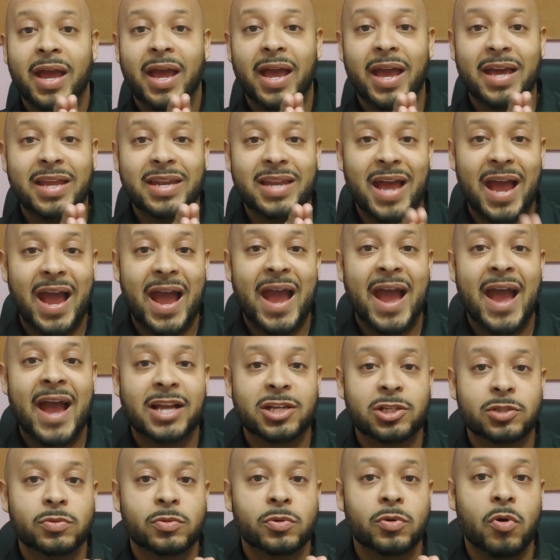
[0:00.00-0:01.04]
an
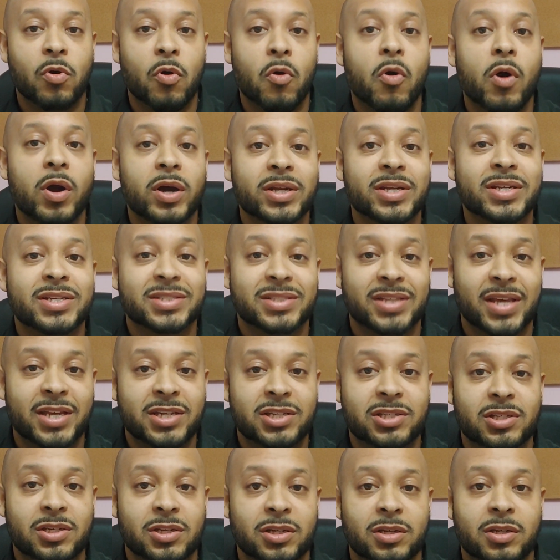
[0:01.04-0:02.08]
actual
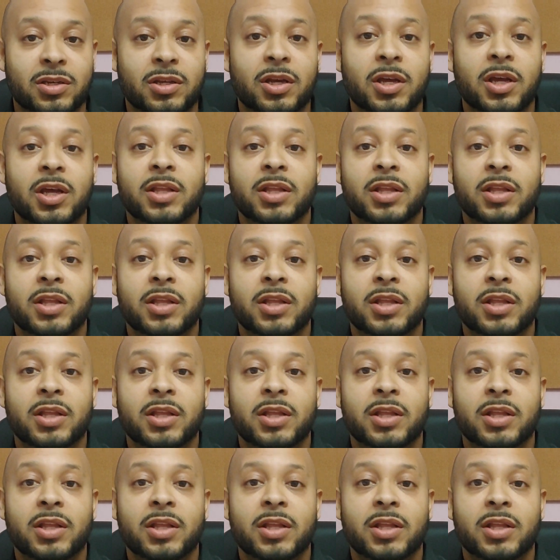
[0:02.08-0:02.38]
organization